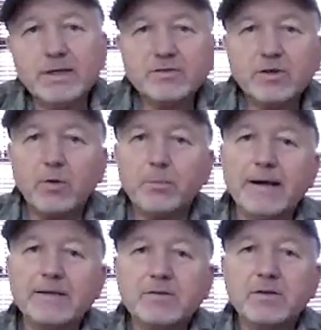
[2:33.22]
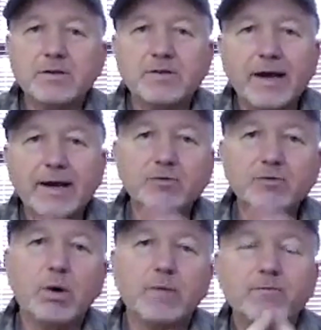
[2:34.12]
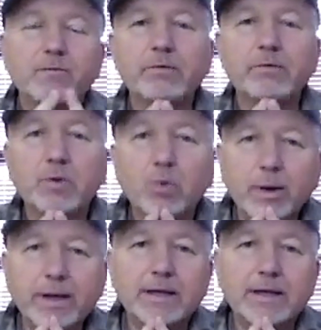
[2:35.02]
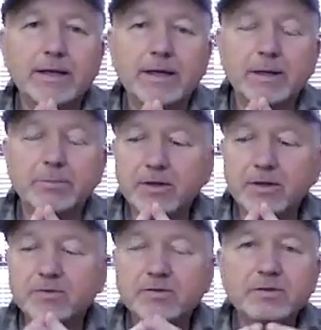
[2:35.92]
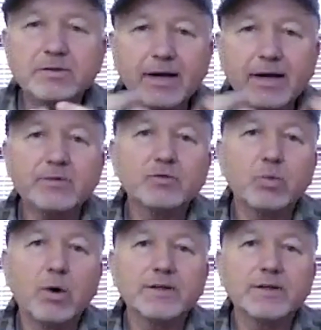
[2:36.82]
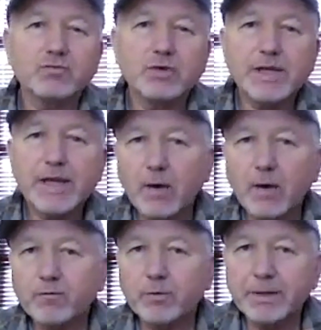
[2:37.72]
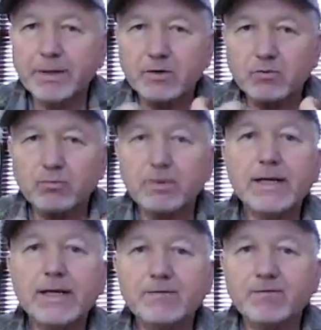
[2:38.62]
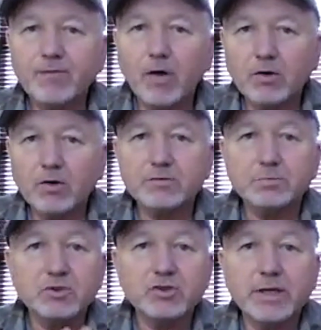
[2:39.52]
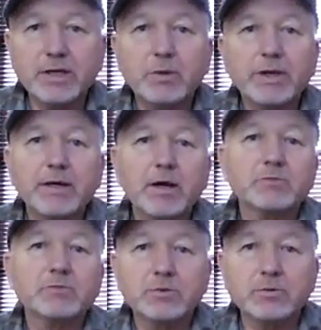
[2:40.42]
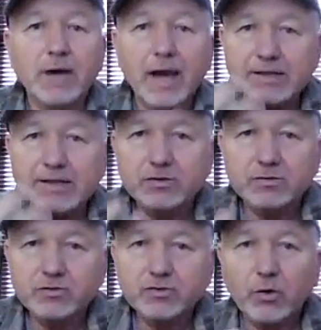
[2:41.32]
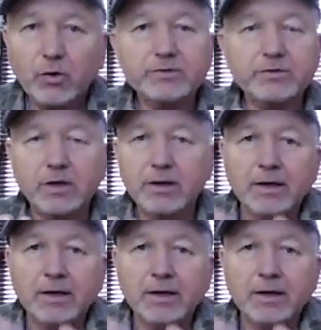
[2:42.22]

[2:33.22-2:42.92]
let's go back to the Deus 1 very quickly here, because the Deus 1 is renowned for being a really fast machine when it comes to ancient sites.